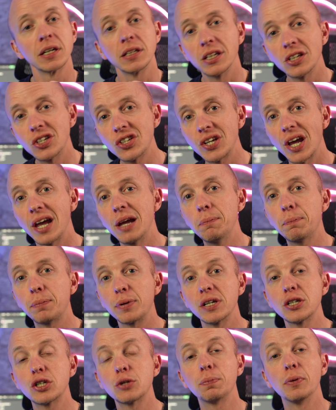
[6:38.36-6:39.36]
The same
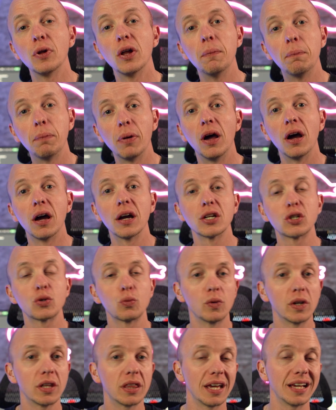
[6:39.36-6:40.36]
principle applies
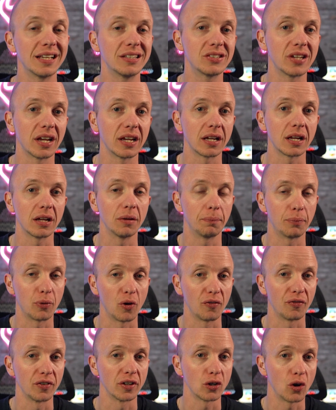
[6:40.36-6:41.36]
with a take
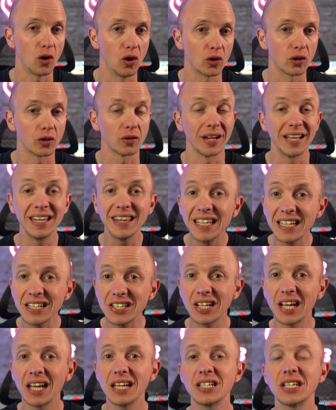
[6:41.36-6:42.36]
profit order. In this
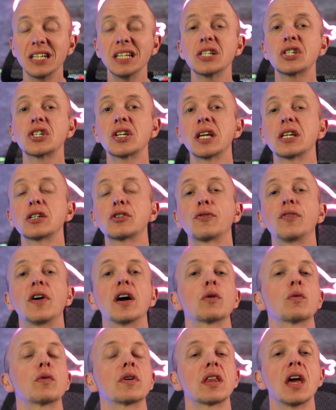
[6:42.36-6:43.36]
case, he's
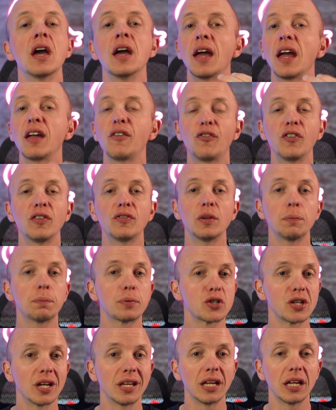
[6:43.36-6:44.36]
satisfied with a
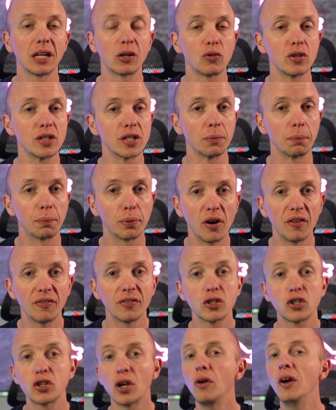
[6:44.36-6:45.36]
50% increase in
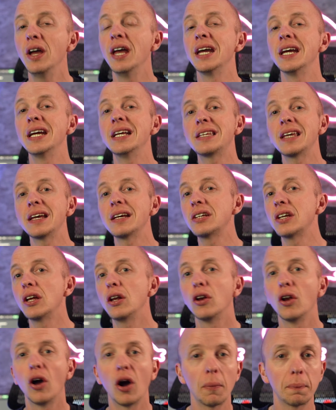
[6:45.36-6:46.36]
profit, so he takes takes a
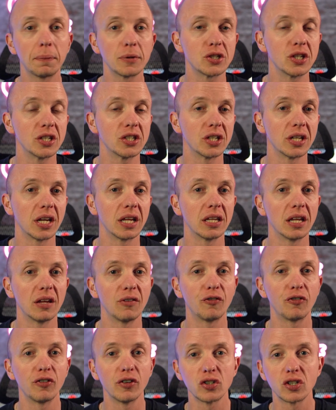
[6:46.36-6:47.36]
long position and then
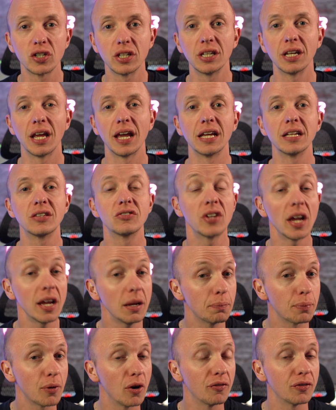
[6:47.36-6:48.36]
fills in a
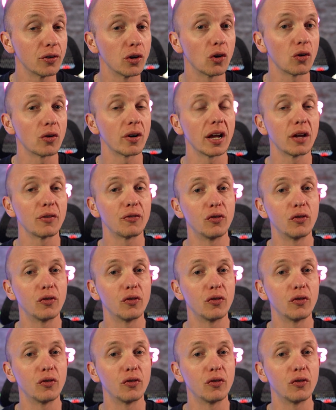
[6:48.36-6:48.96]
take profit or at